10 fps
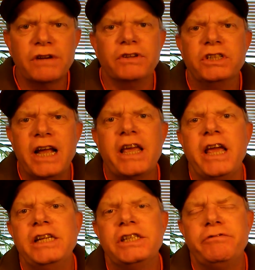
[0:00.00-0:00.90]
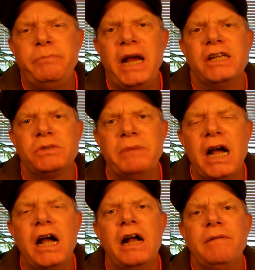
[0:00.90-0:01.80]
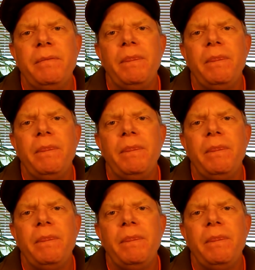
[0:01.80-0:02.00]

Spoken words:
decades have passed by,